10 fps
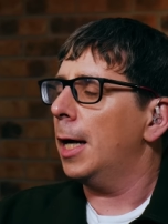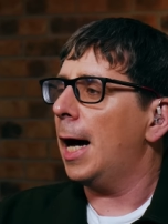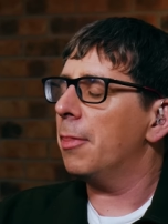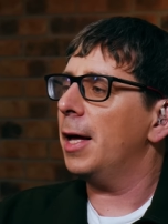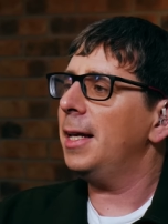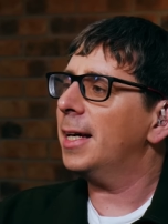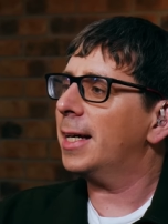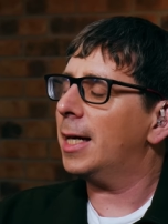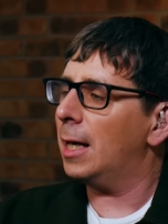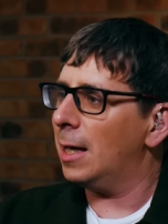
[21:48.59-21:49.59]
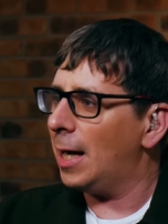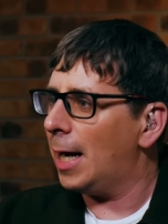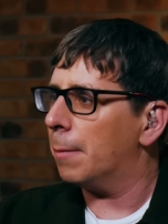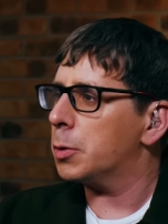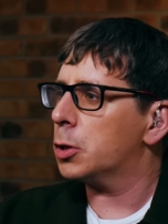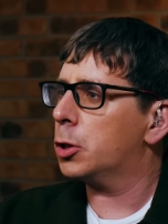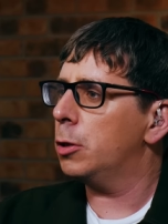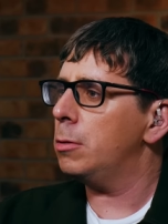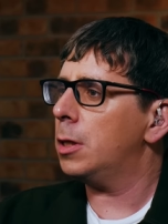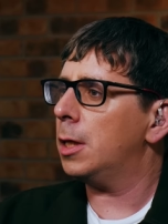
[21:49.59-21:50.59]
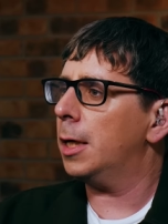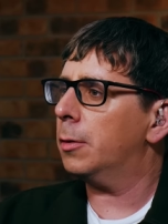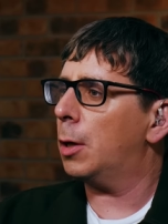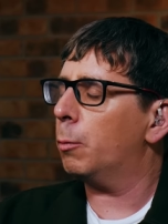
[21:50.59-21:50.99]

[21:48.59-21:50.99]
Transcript: And then it collapsed. Do you think